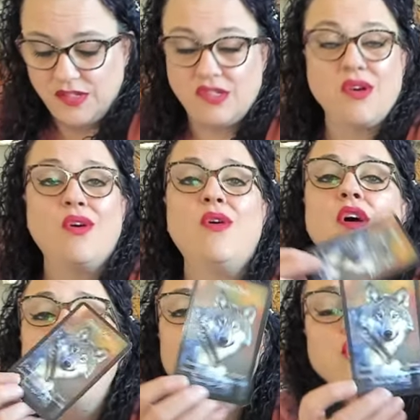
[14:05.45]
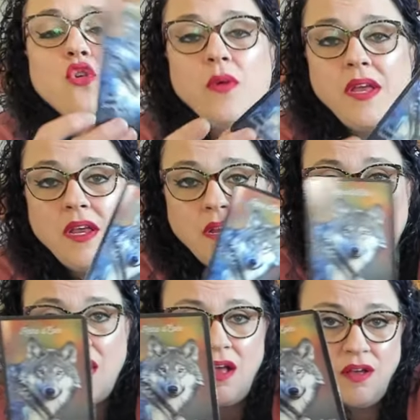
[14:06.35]
So Queen
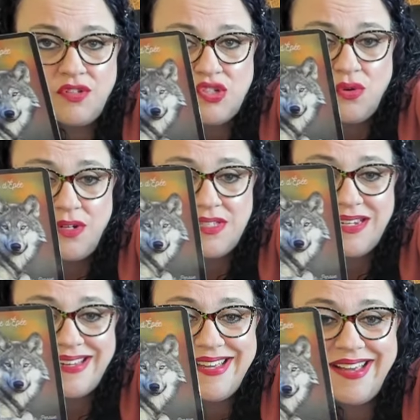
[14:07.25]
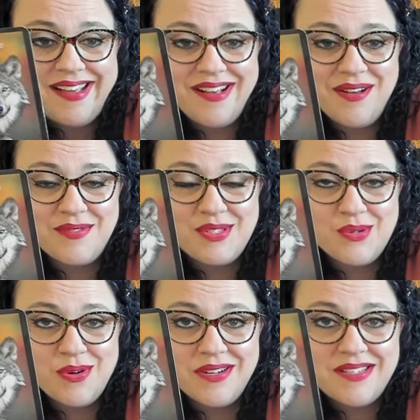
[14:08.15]
of Swords and King of
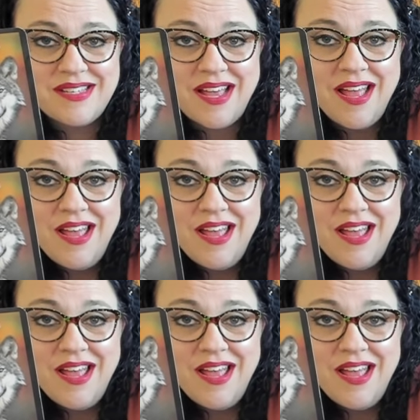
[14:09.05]
Swords.